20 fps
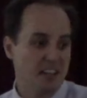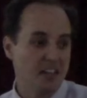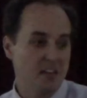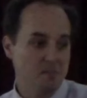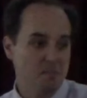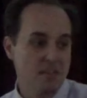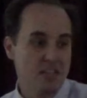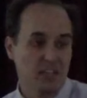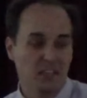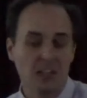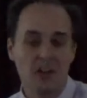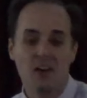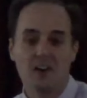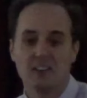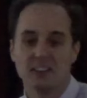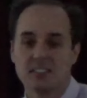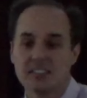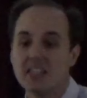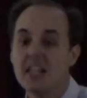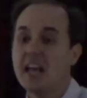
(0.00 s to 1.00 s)
it being
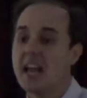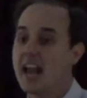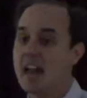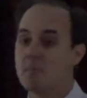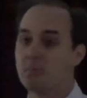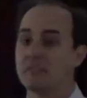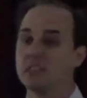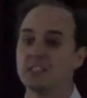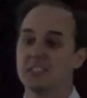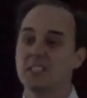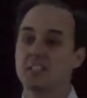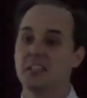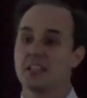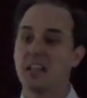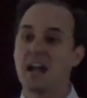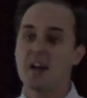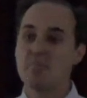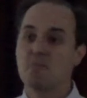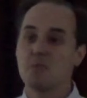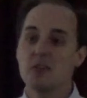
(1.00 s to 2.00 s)
lost. And that happens in
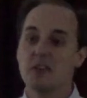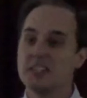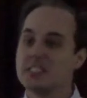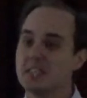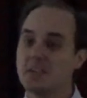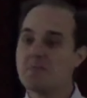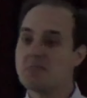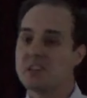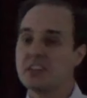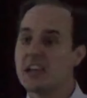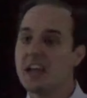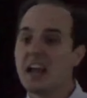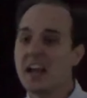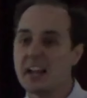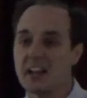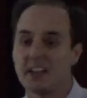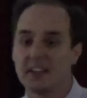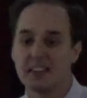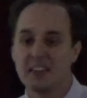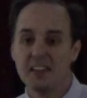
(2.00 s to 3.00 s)
libraries even
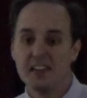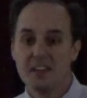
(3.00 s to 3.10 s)
today.